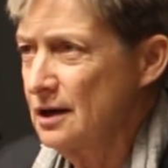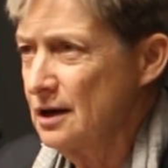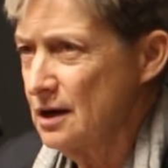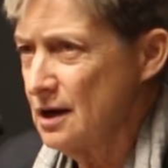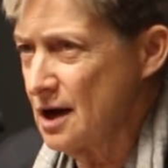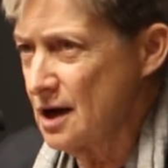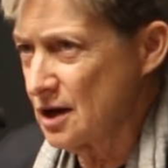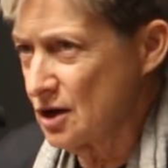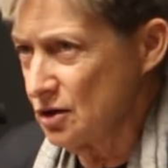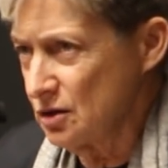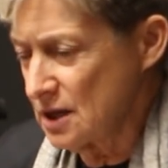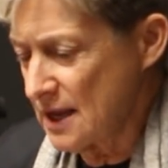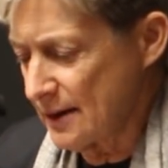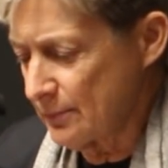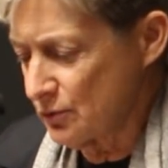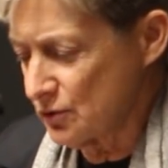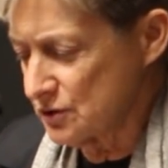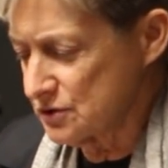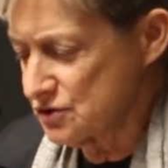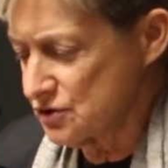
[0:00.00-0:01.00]
a
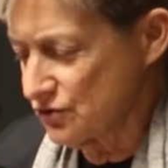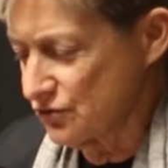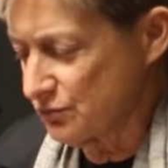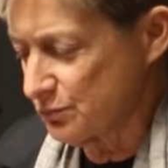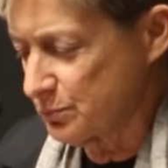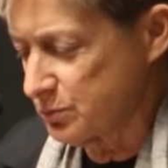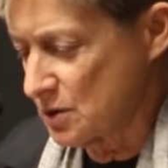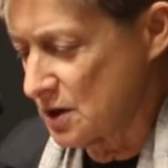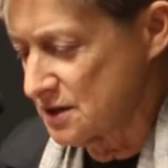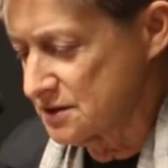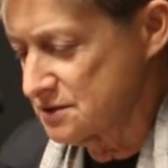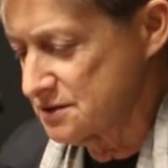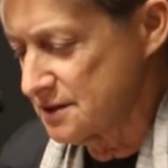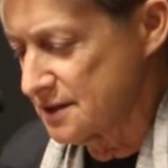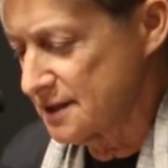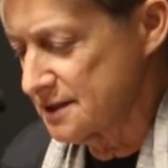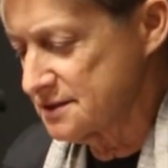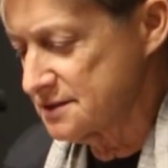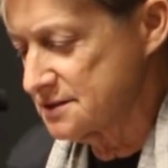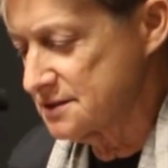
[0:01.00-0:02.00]
collaborative
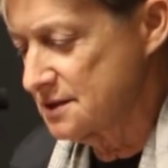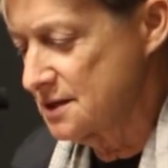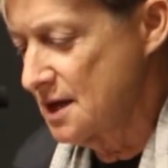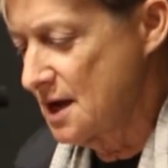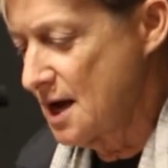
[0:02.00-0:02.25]
process.